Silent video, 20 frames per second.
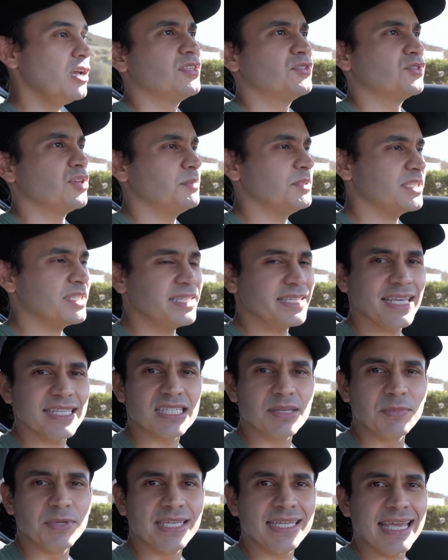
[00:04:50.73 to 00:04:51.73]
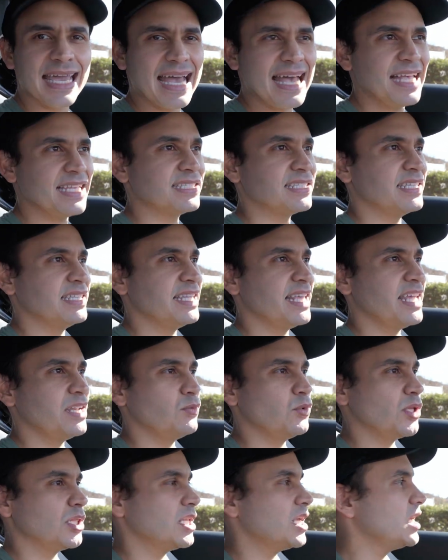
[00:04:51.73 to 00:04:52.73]
So I'm just gonna get some gas and then
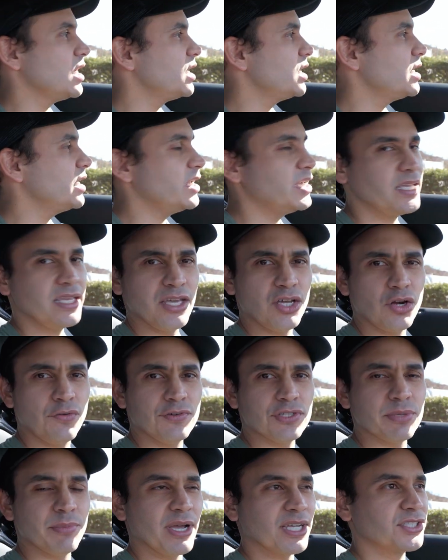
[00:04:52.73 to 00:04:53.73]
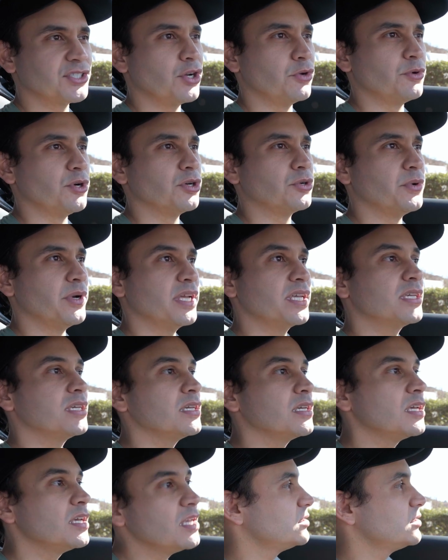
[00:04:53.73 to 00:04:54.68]
we'll head over to Mexico real quick.